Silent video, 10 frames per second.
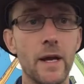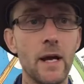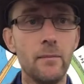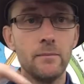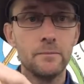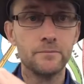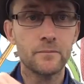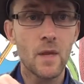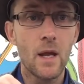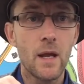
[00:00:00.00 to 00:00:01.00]
here.
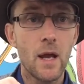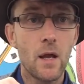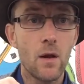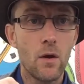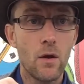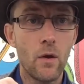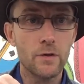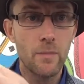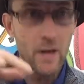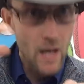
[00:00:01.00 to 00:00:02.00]

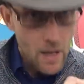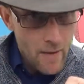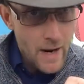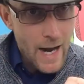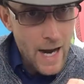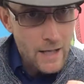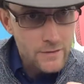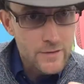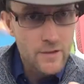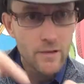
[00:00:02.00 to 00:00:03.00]
Looks a bit like my
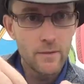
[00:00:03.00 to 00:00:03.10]
hat.